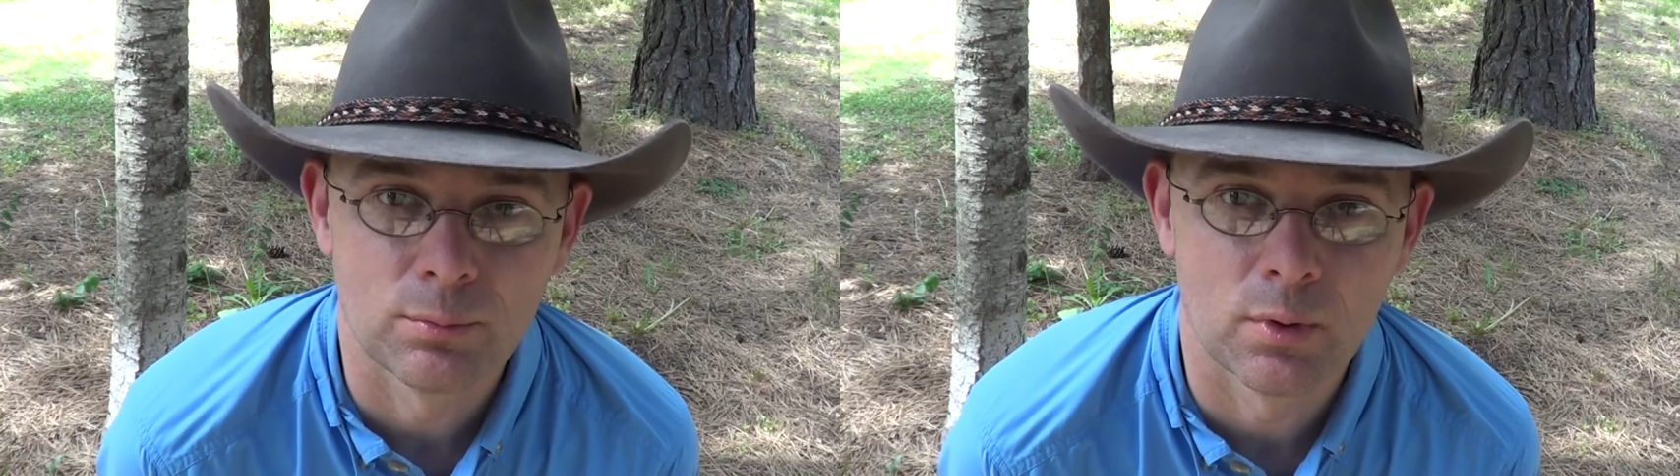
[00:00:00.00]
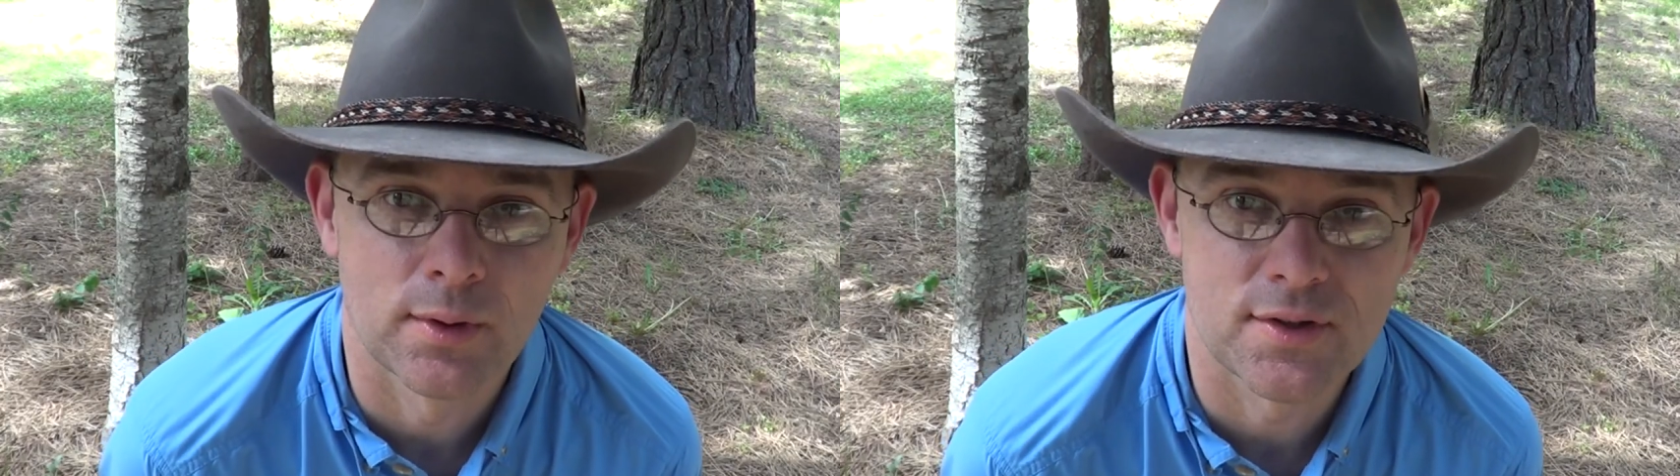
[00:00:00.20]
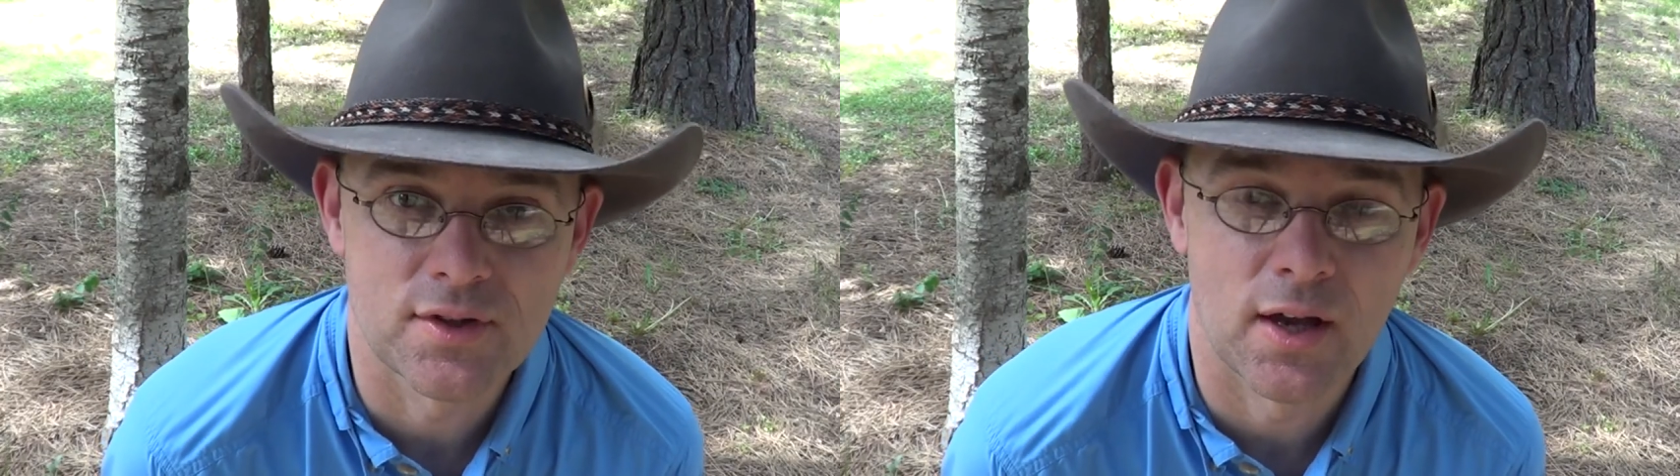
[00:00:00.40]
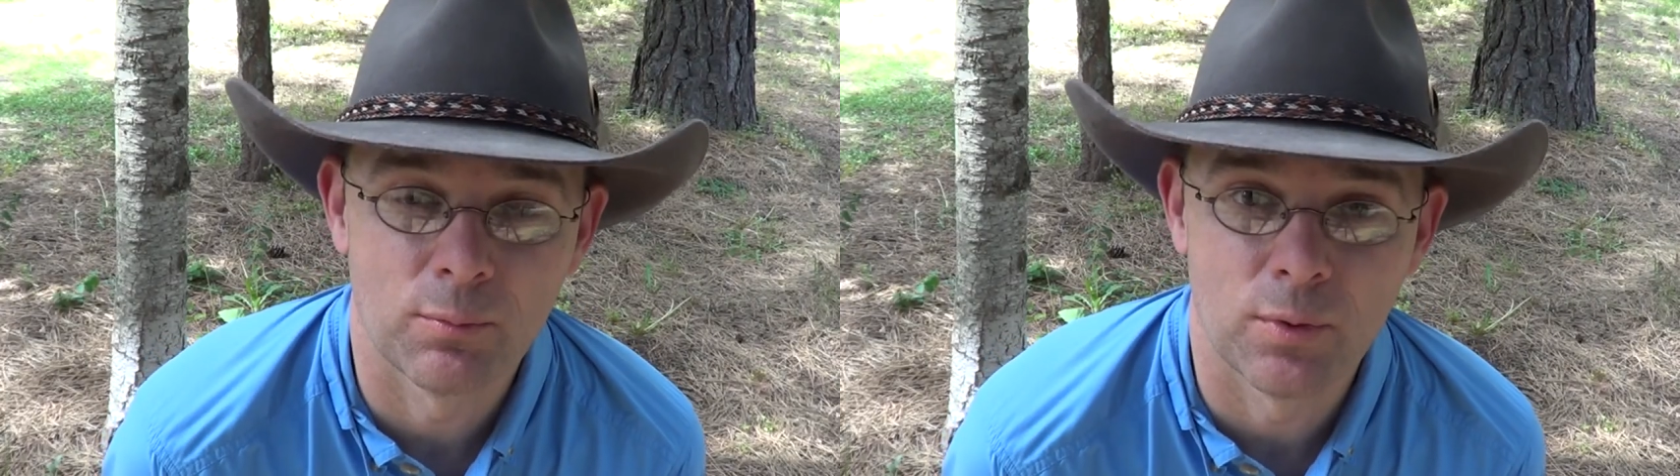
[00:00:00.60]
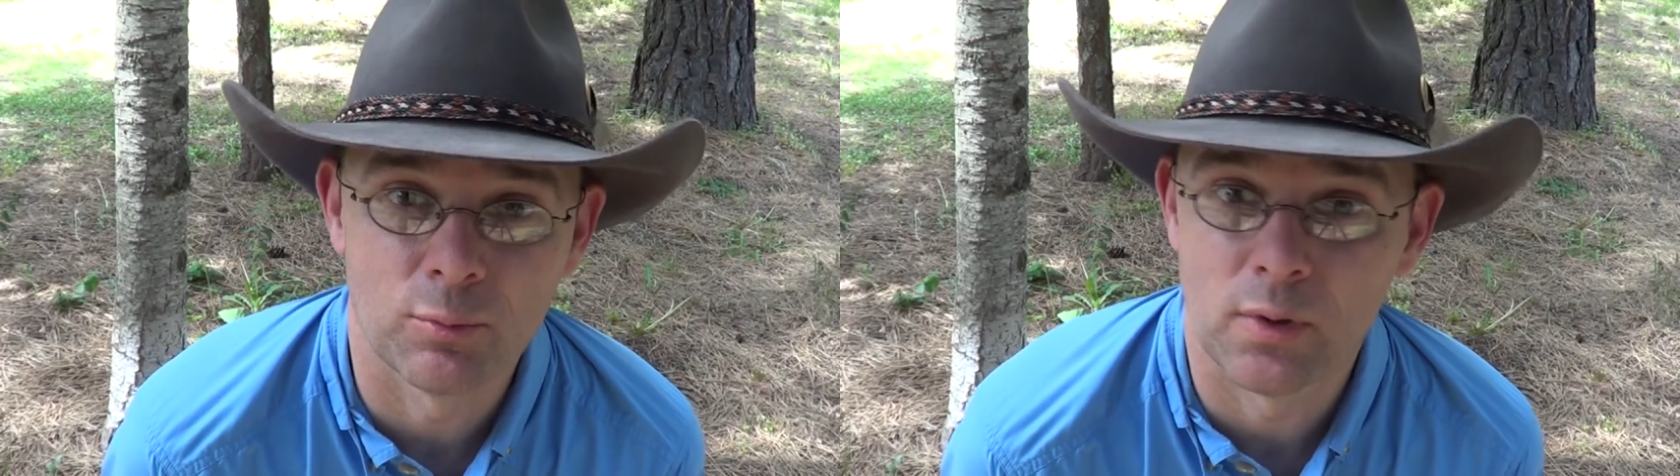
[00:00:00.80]
where we
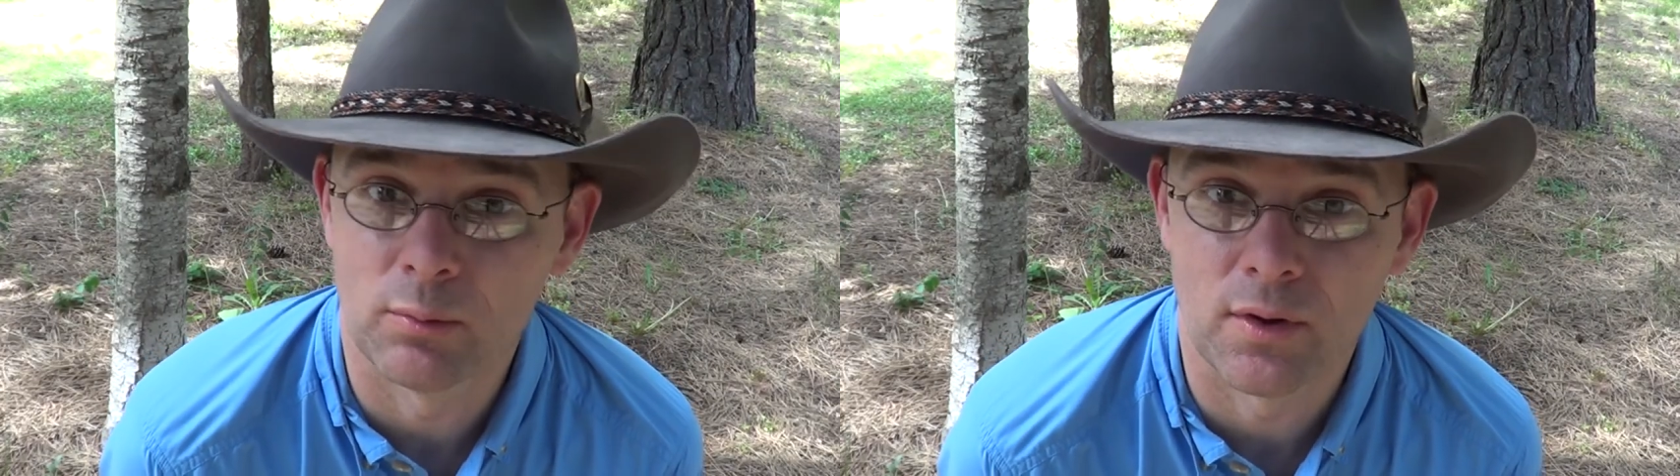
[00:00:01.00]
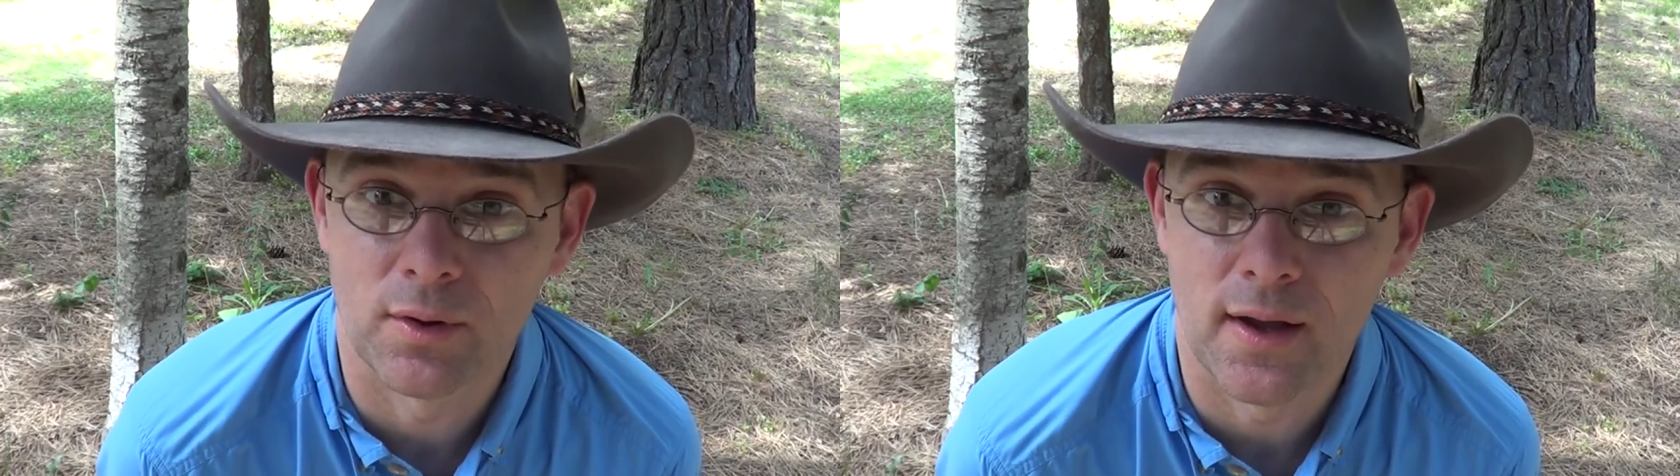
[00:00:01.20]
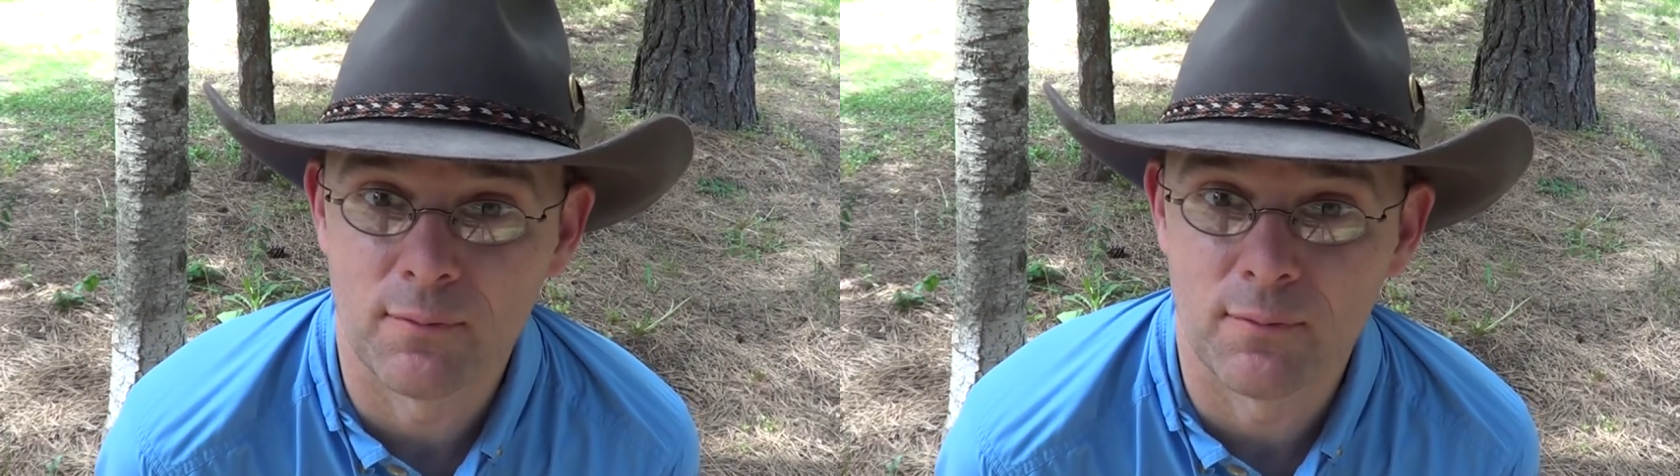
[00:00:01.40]
decide what we'd rather